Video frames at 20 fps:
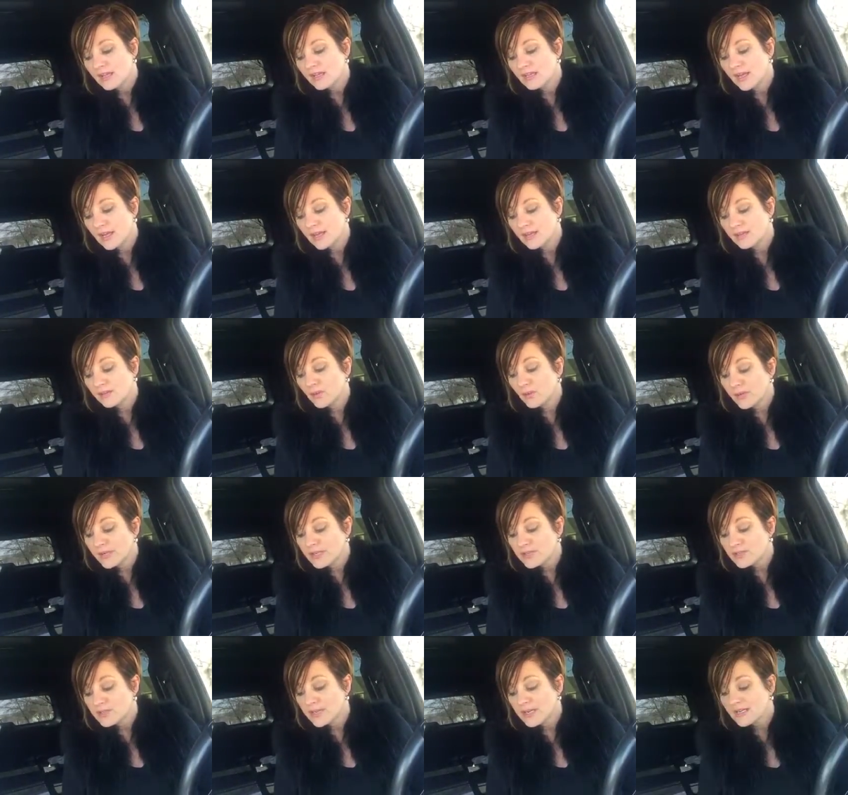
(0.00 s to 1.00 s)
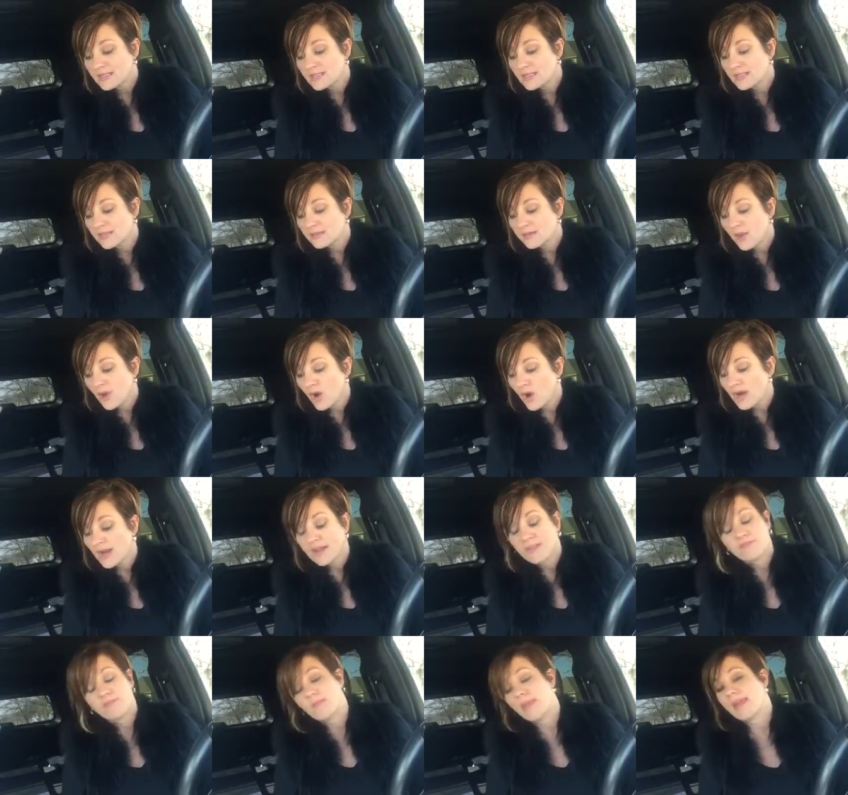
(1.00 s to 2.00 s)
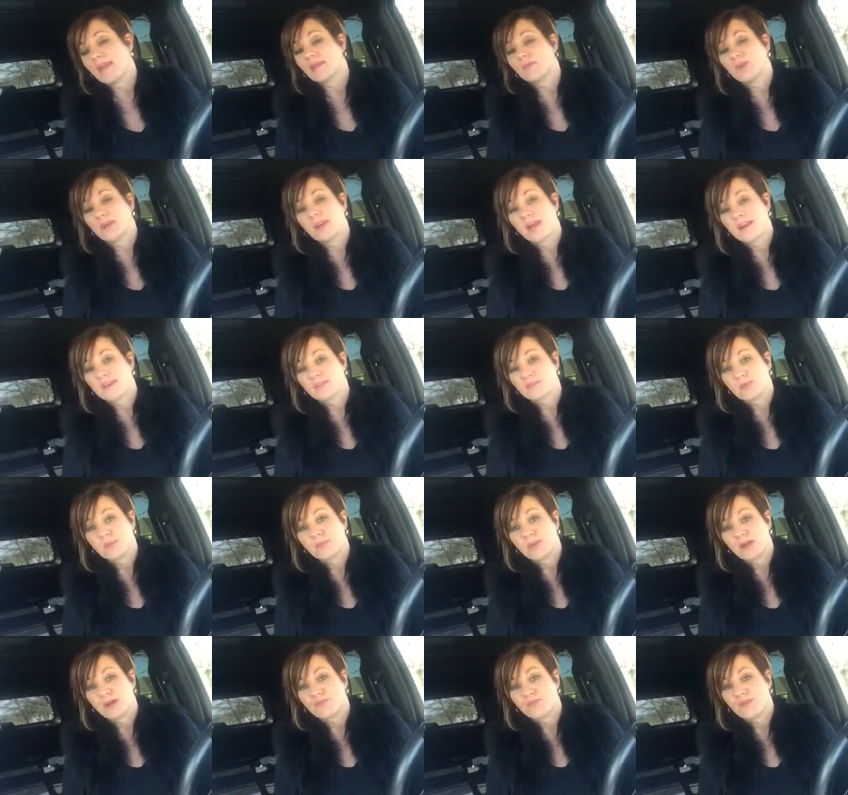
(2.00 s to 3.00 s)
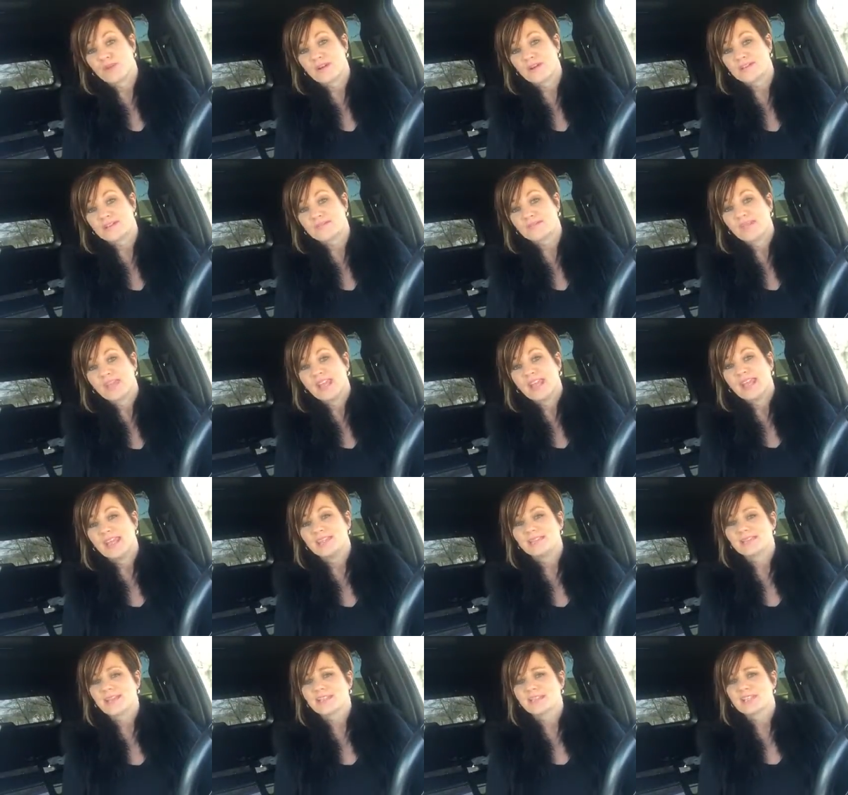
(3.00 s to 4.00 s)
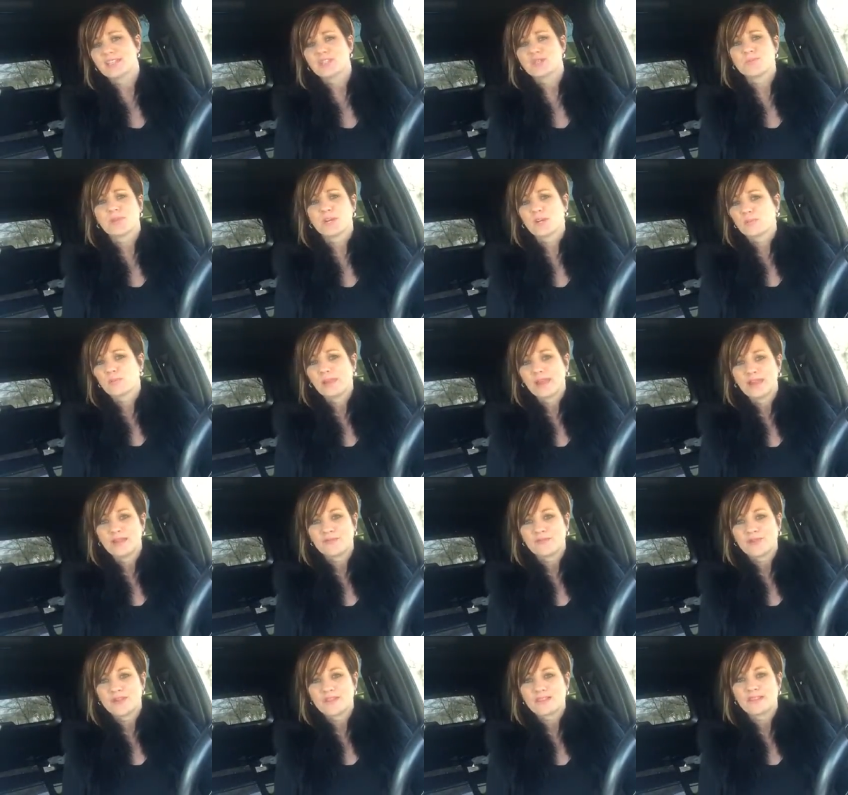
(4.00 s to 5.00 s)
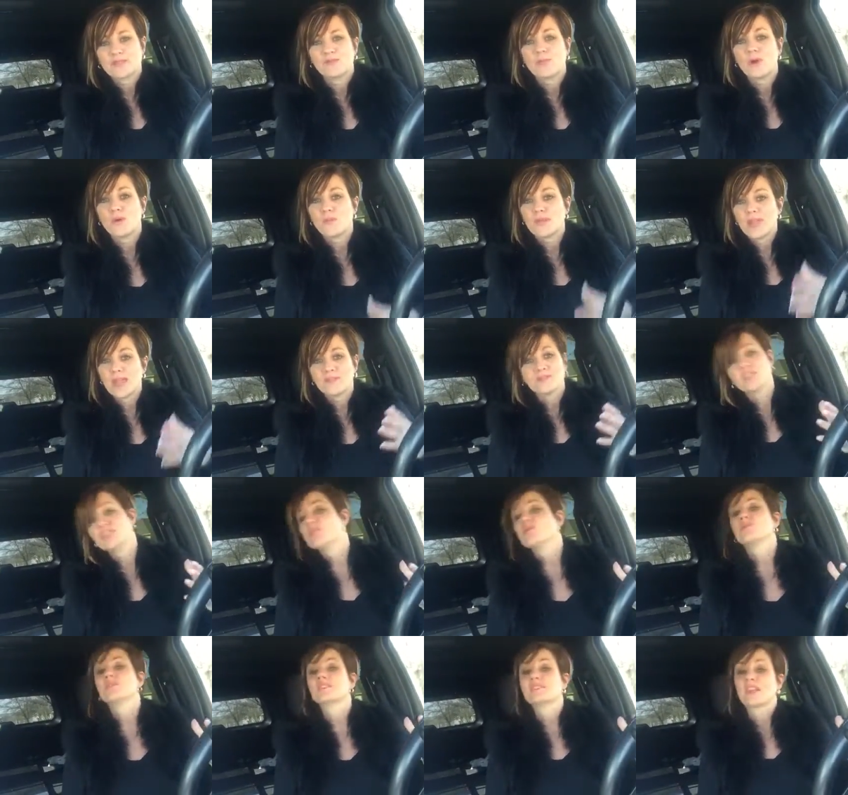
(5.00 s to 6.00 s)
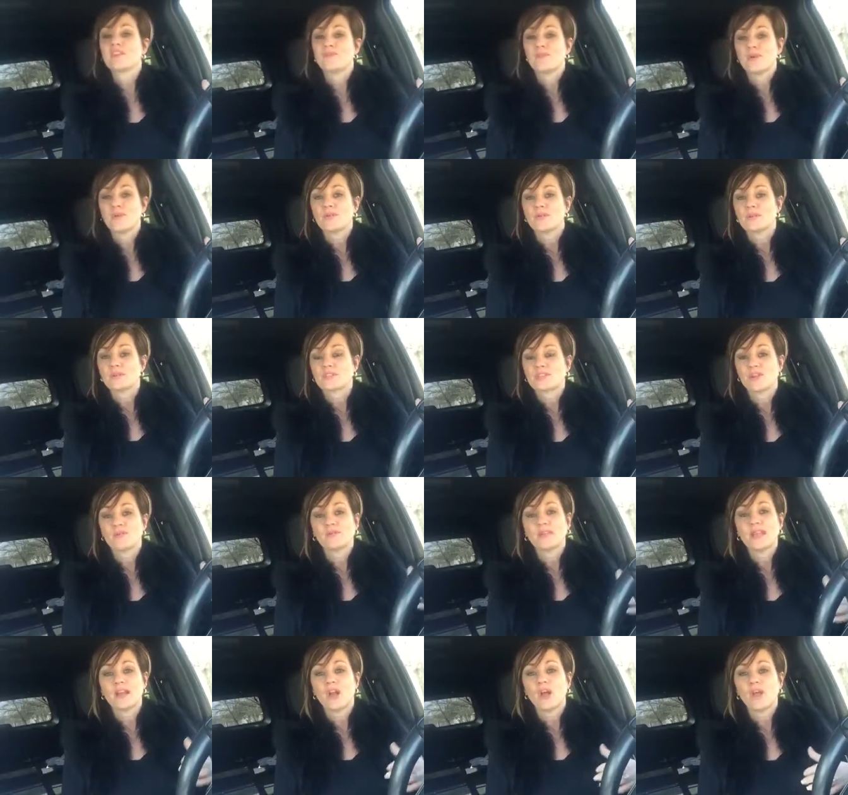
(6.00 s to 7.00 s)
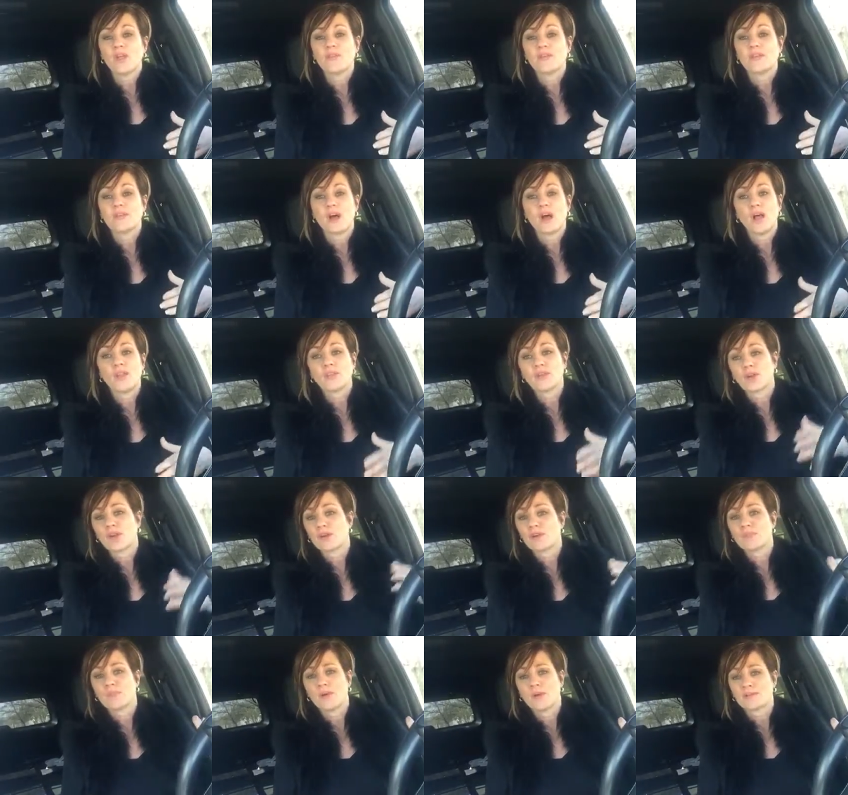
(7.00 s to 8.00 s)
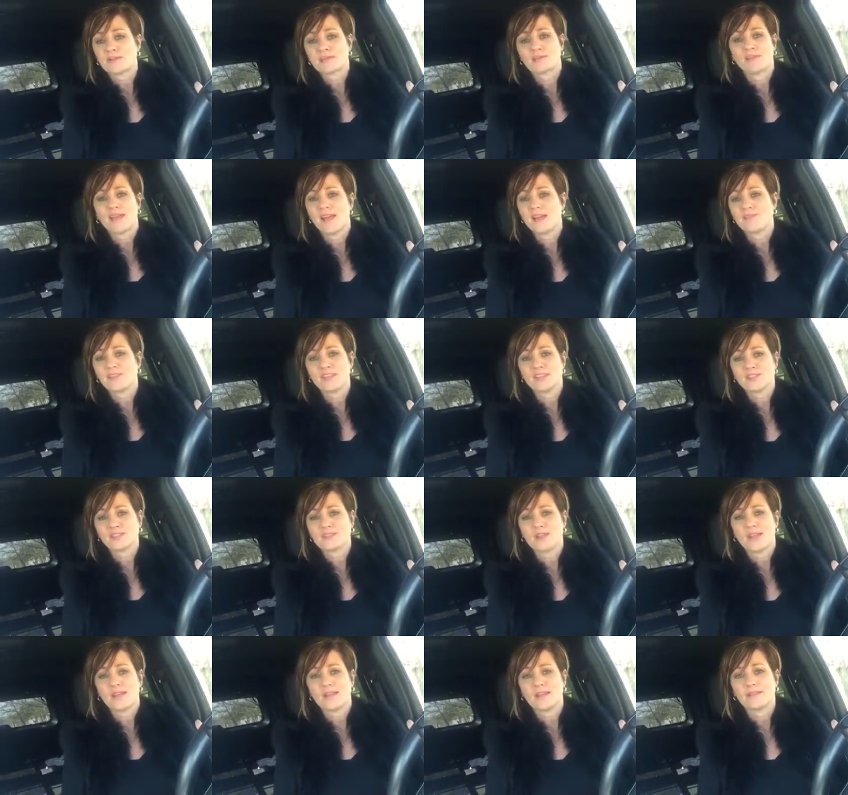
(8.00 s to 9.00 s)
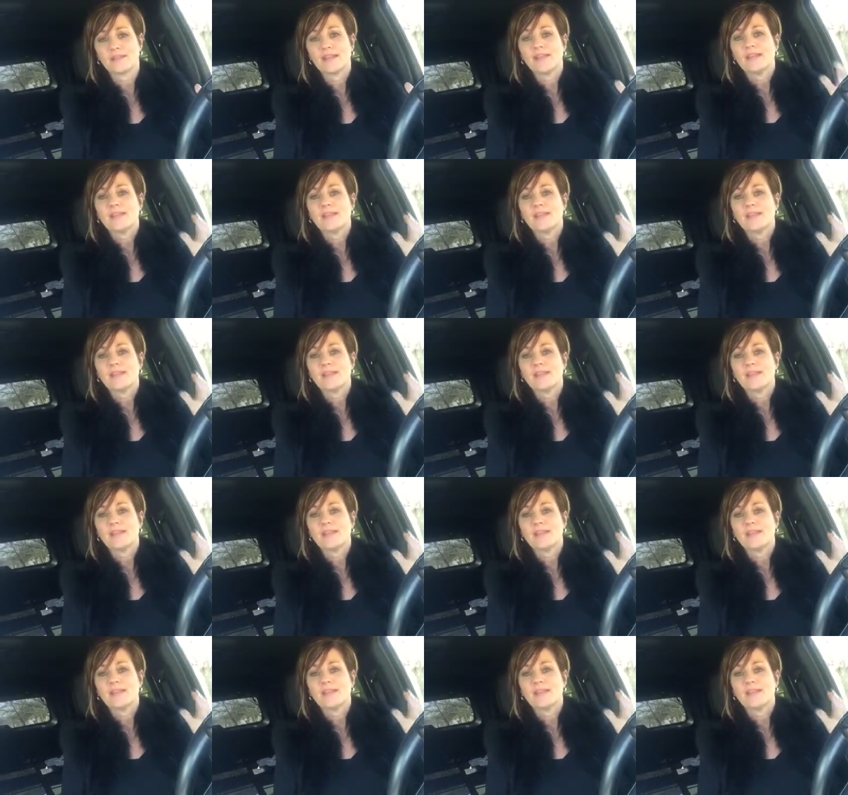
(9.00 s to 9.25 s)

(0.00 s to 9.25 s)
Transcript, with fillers: not, nor entered into the heart of man what God has prepared for us. He's got such a bigger plan for us, and what we have to do is stay focused. Don't let all the all the curveballs in life get you down.